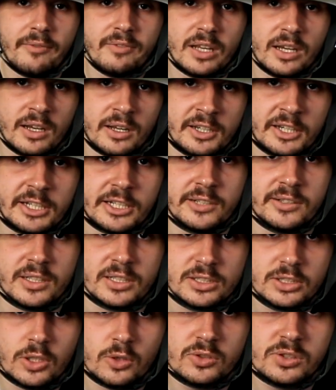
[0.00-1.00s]
have the
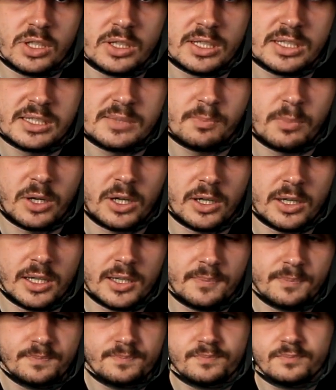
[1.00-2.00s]
Hungarian Socialist
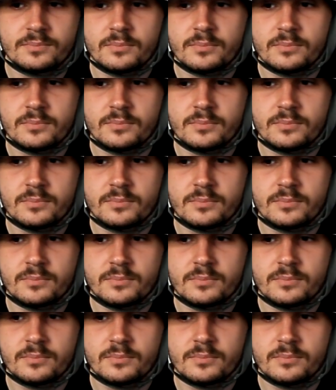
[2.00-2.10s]
Party,